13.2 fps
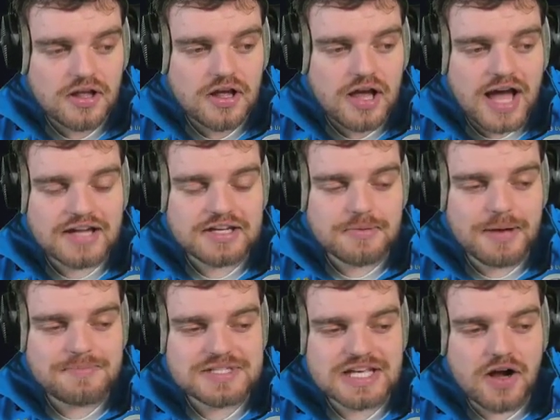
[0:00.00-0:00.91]
And you
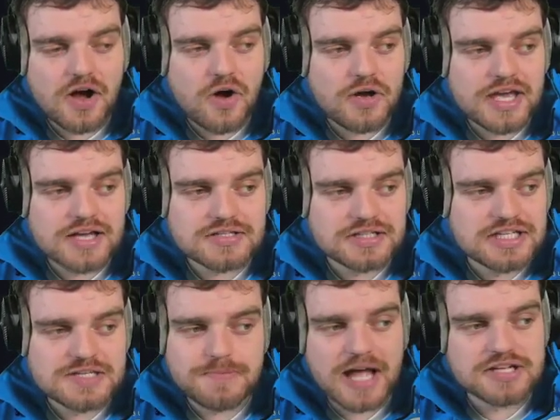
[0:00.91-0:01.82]
might be saying, oh, he has all
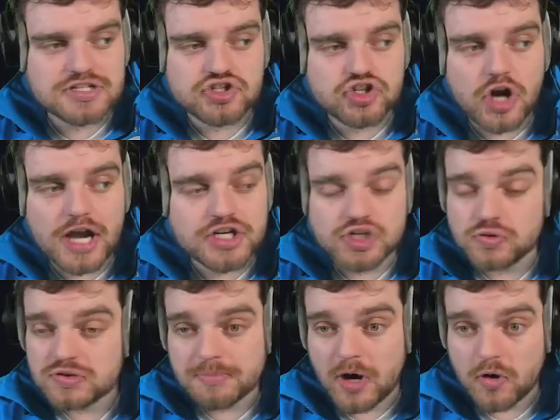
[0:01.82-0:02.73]
these badges. Try
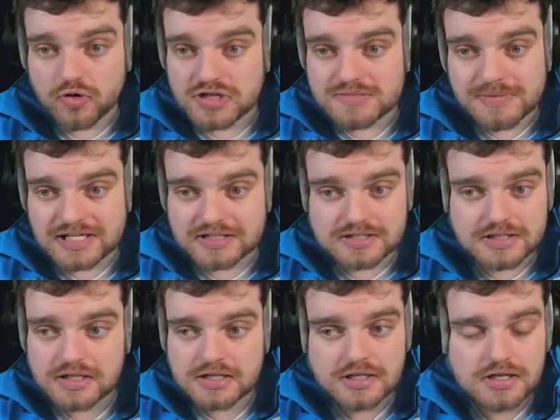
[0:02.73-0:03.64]
shoot the ball, Khris Middleton.
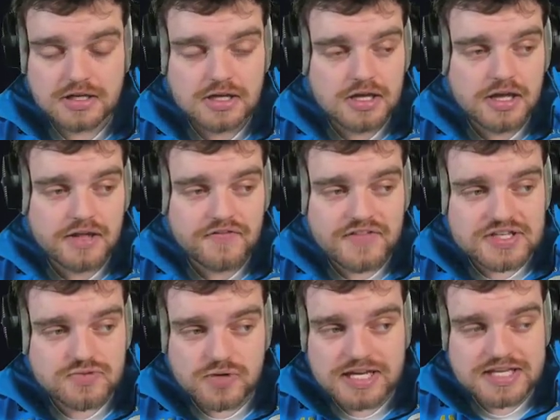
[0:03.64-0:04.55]

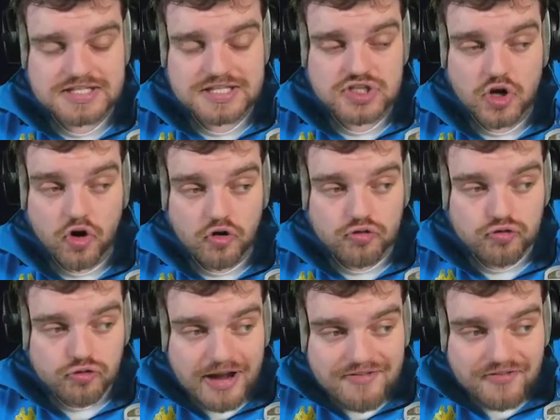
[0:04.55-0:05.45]
This release is
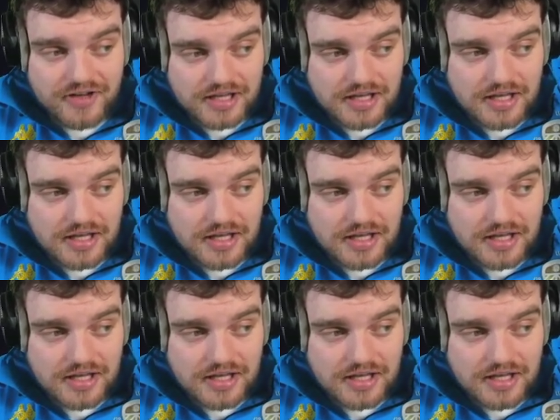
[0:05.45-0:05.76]
horrific.